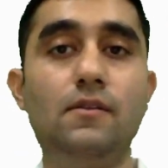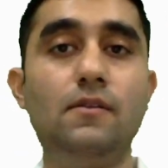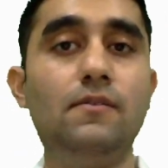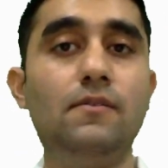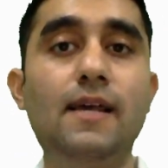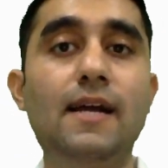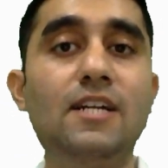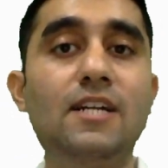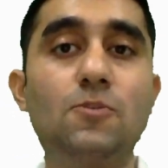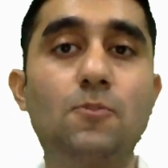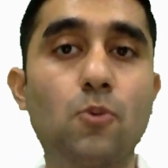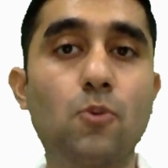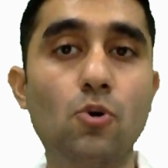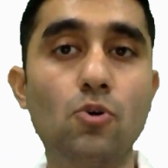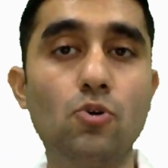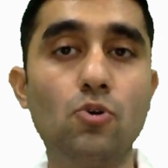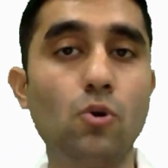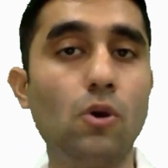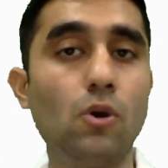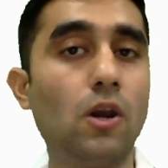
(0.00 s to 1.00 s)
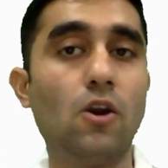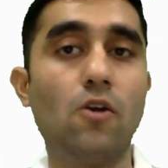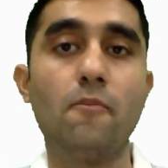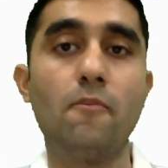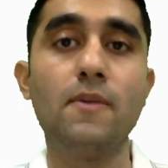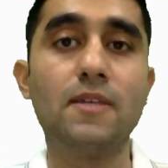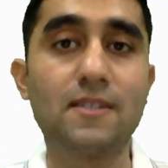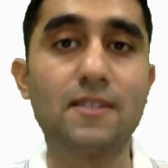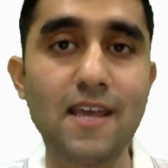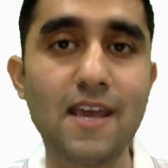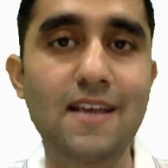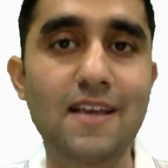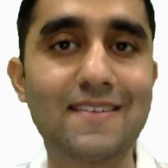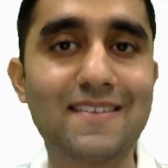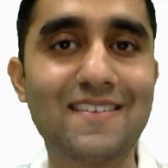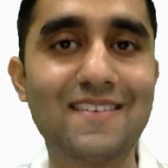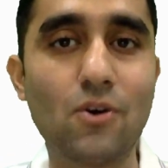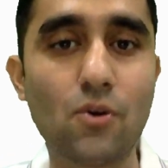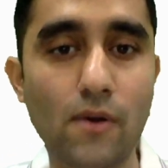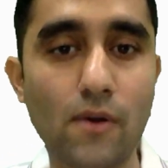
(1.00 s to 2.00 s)
that's prone to a lot of
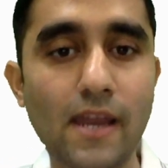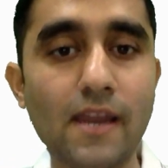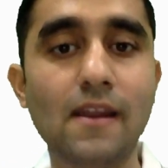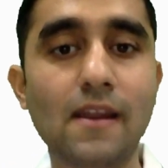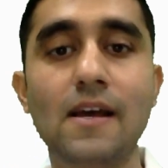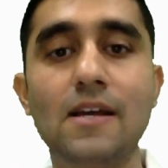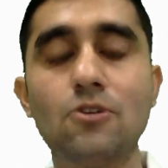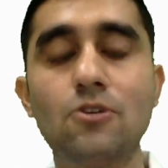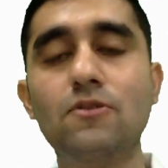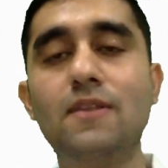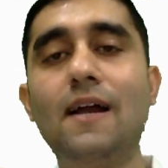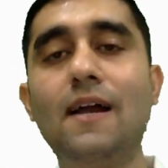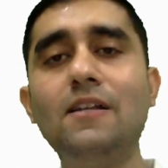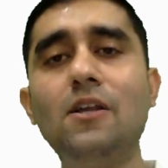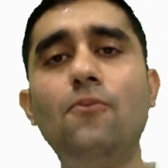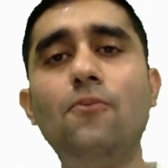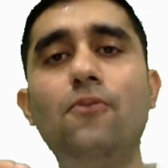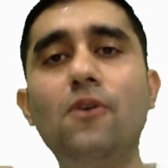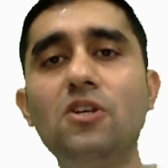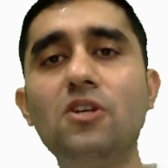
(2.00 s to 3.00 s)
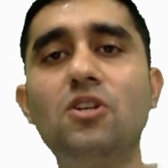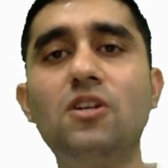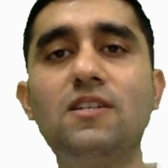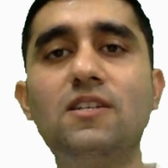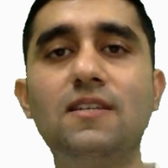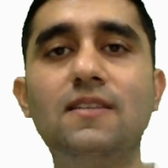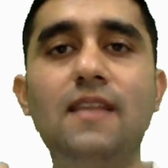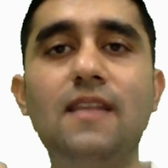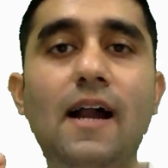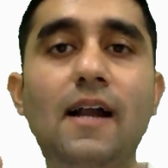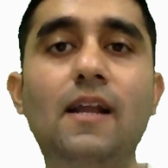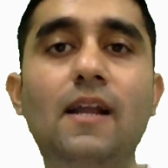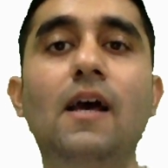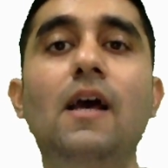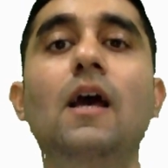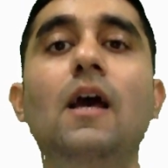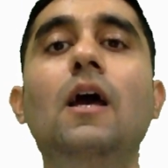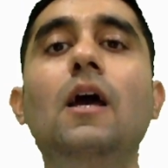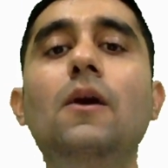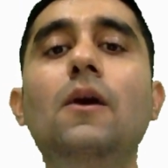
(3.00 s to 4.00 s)
mistakes, right? So that's the first reason that
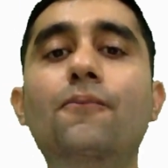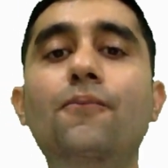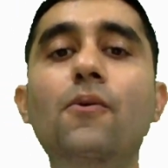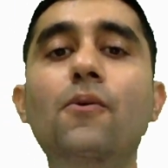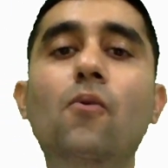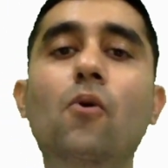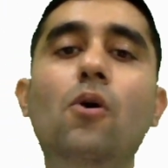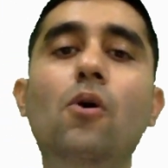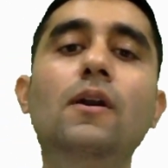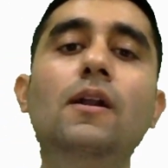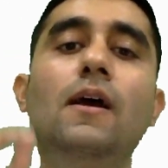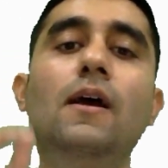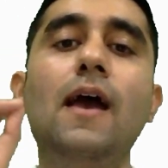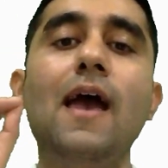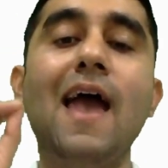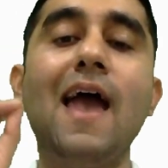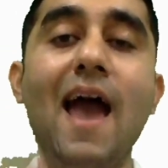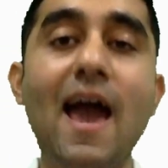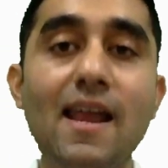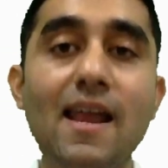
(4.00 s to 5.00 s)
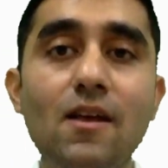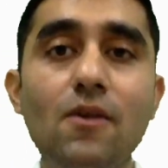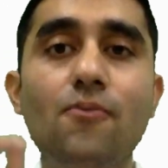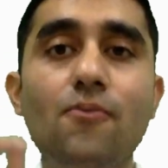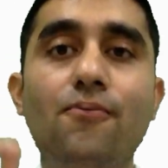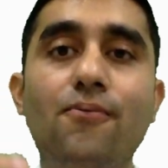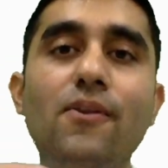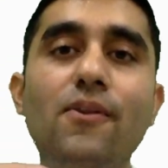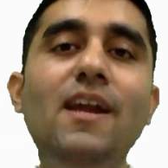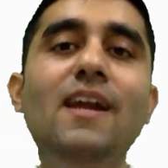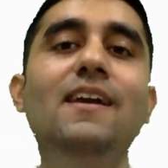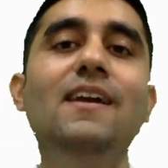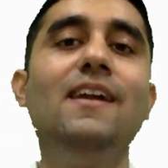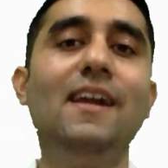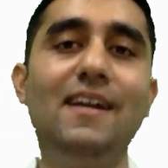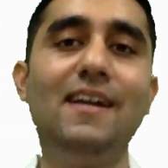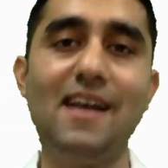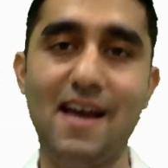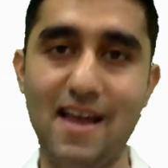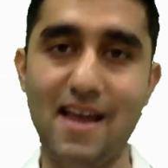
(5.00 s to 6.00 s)
if you want error-free
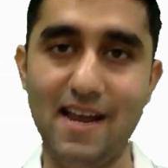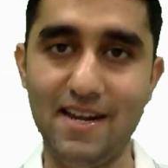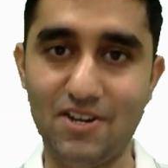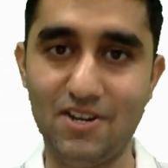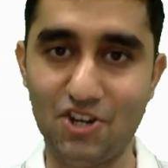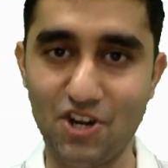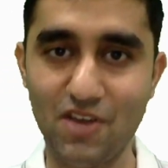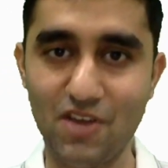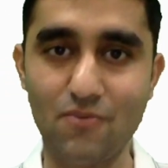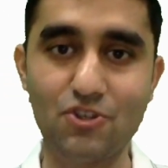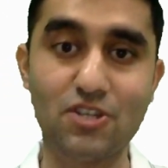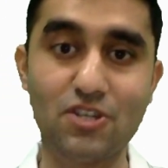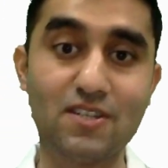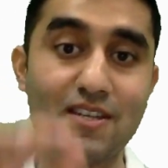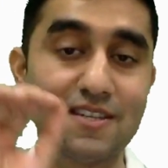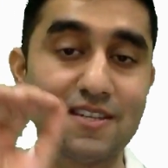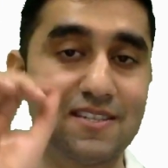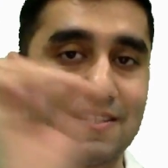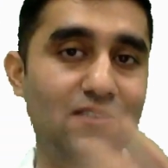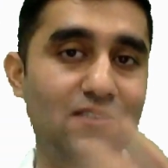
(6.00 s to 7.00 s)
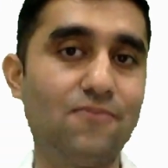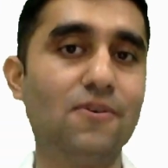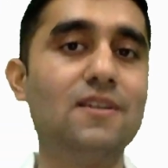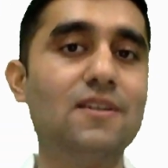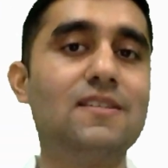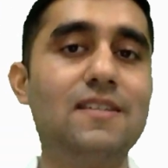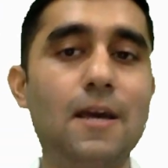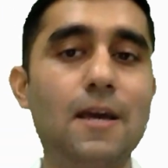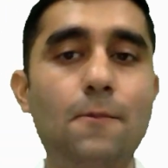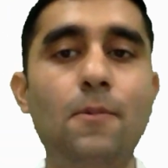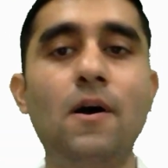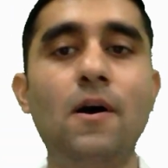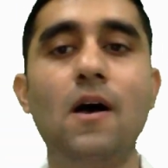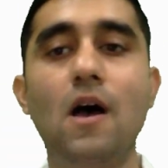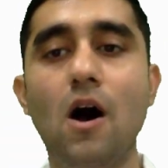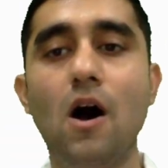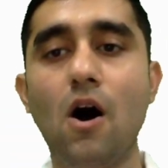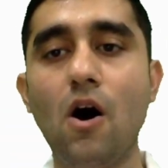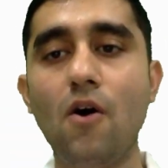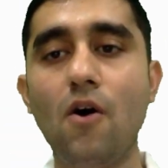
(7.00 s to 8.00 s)
data entry, which is the first step
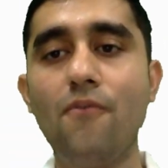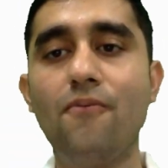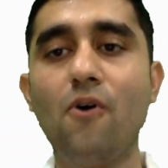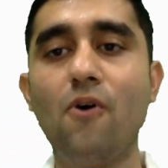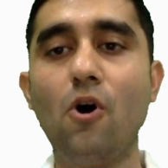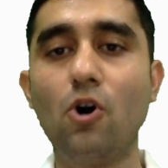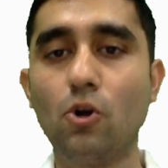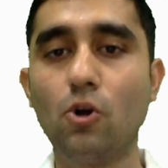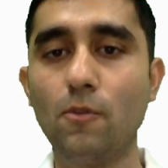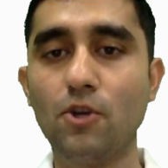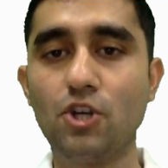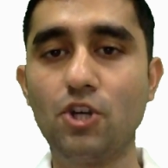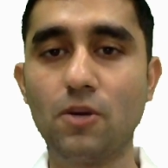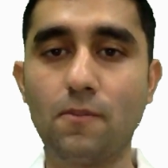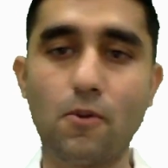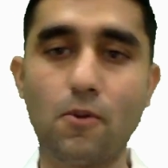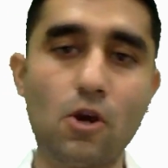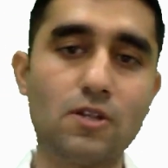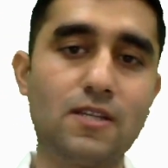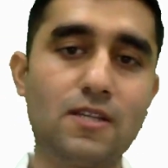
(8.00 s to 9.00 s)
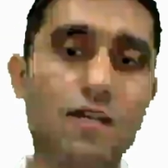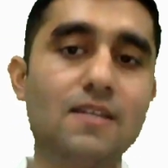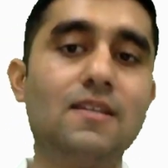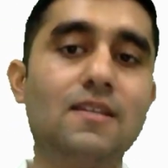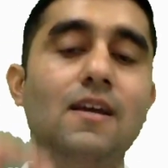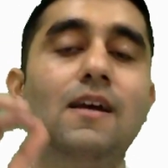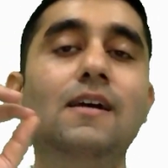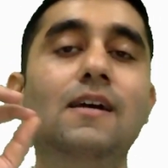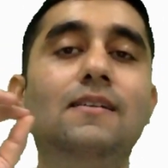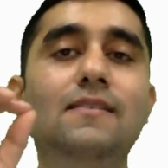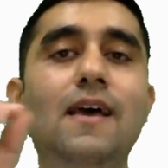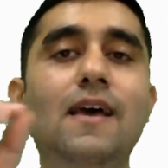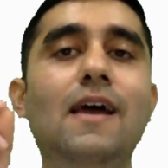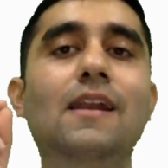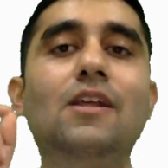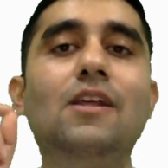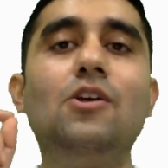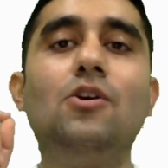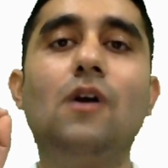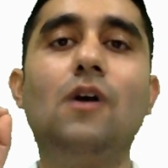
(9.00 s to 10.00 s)
of automation process,
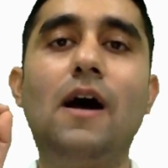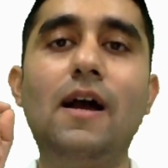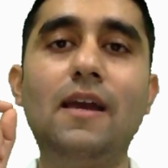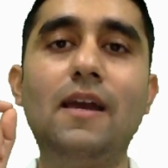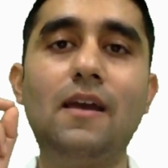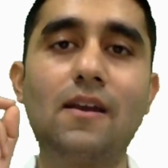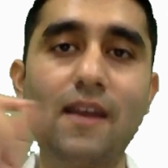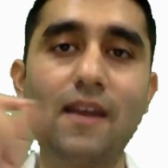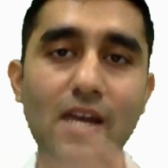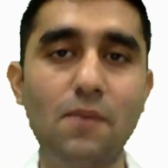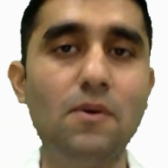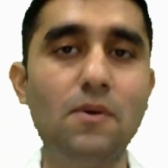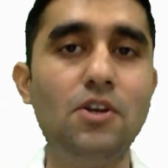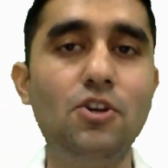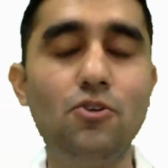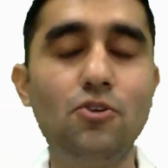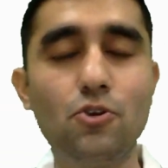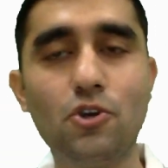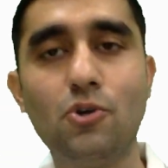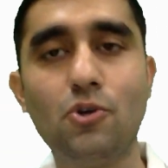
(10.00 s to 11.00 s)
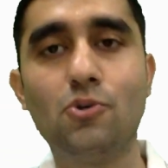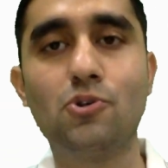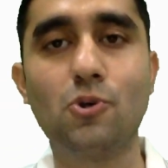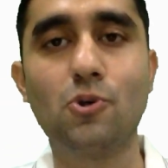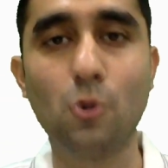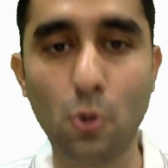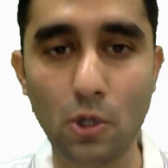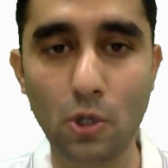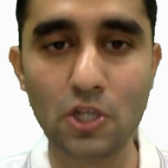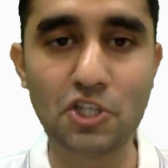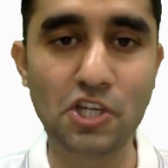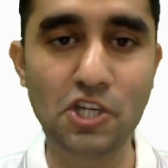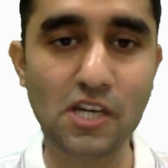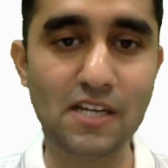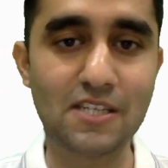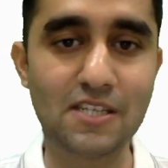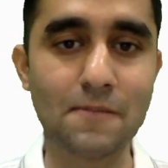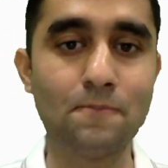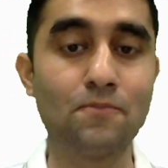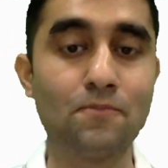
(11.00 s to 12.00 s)
then I recommend you to use Google
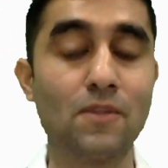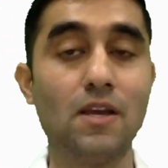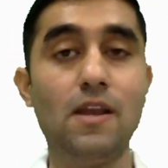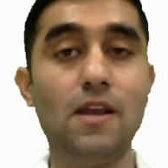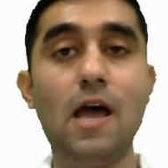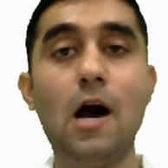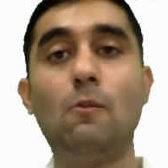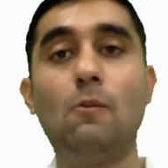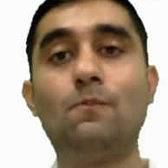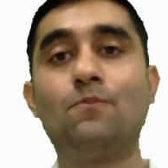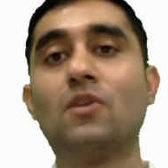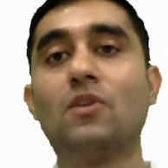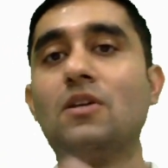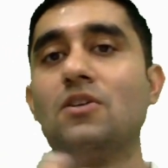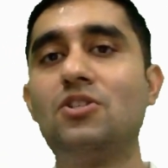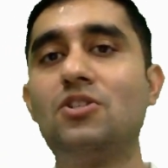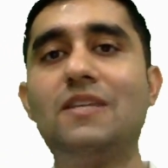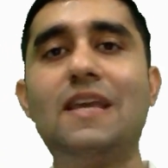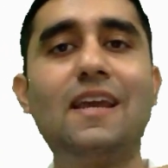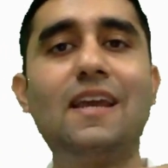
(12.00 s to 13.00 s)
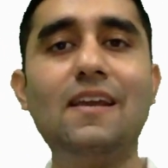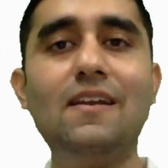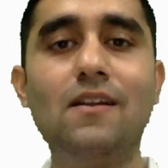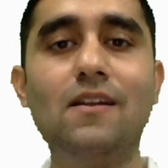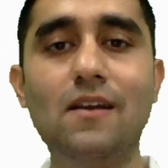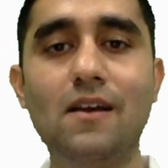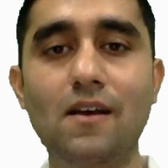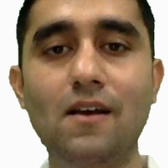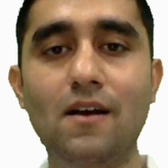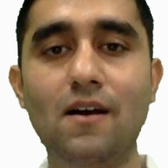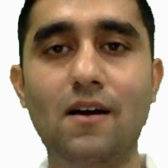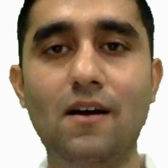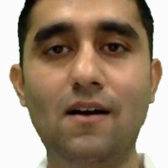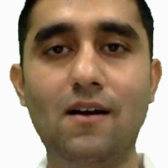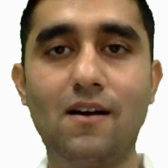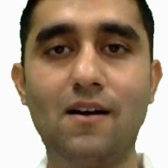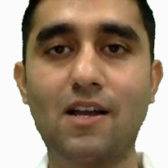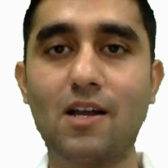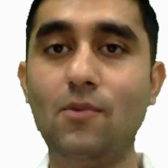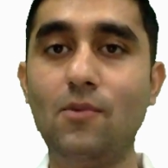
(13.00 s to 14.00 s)
Sheets. Now, second
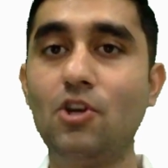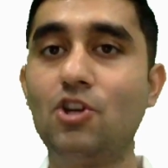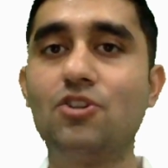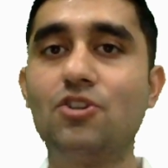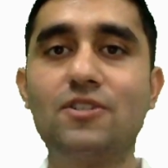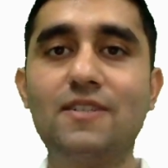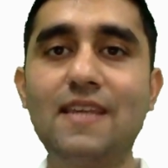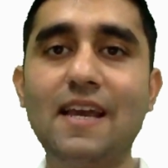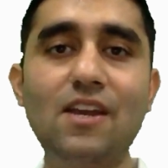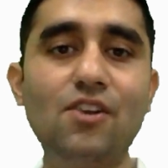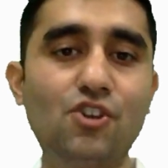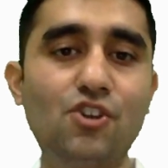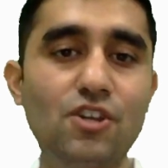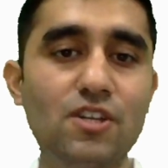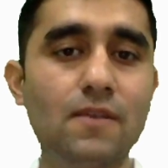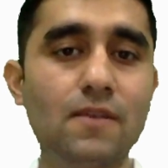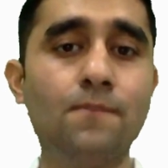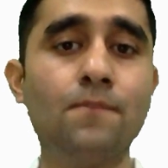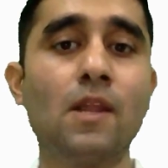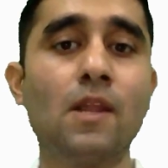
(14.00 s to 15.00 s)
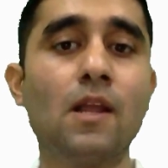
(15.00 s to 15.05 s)
Uh, recommendation. Second reason,